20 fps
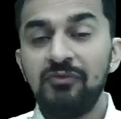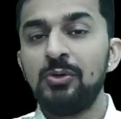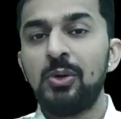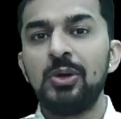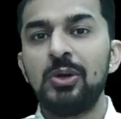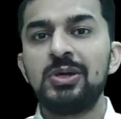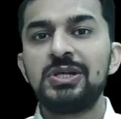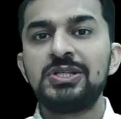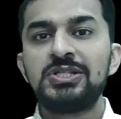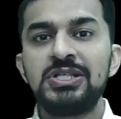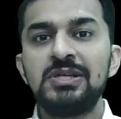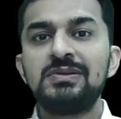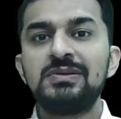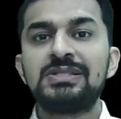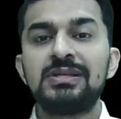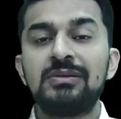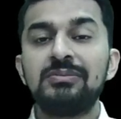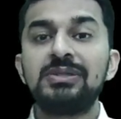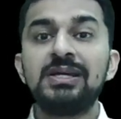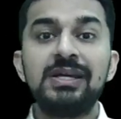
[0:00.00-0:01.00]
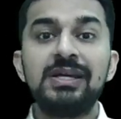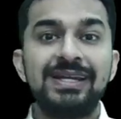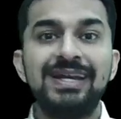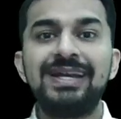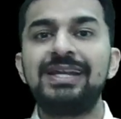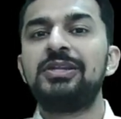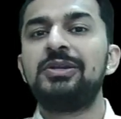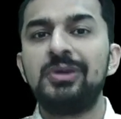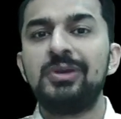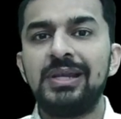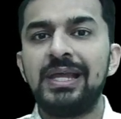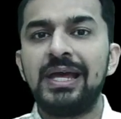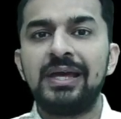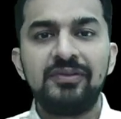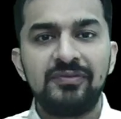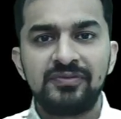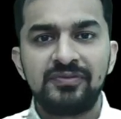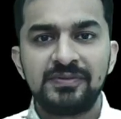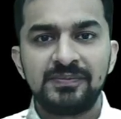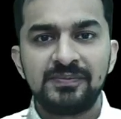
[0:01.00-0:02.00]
you want to achieve something great in your life,